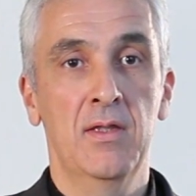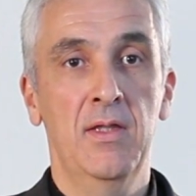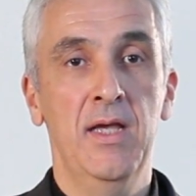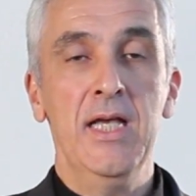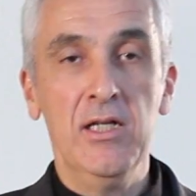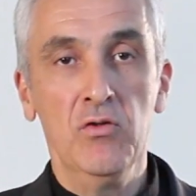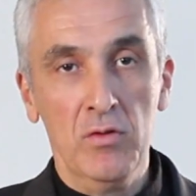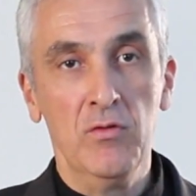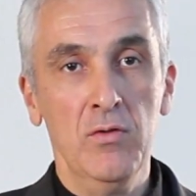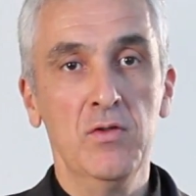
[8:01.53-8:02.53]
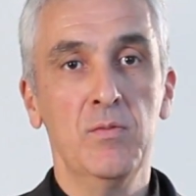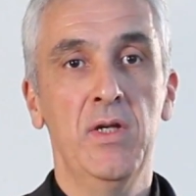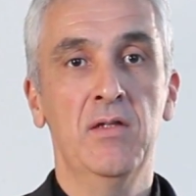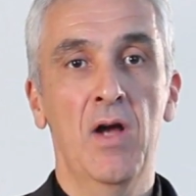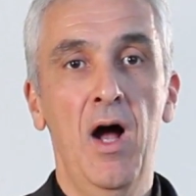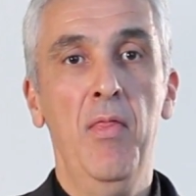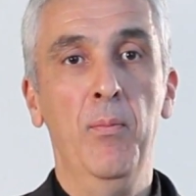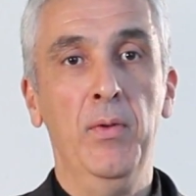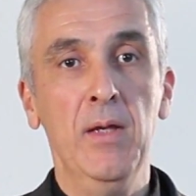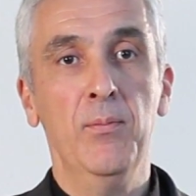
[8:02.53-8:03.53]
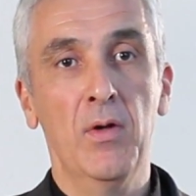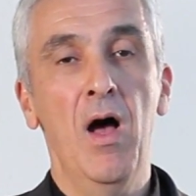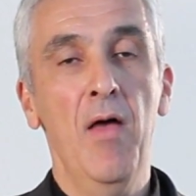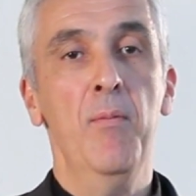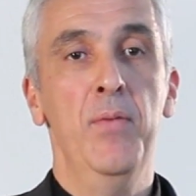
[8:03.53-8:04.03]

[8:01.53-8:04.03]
They introduced me to other people, other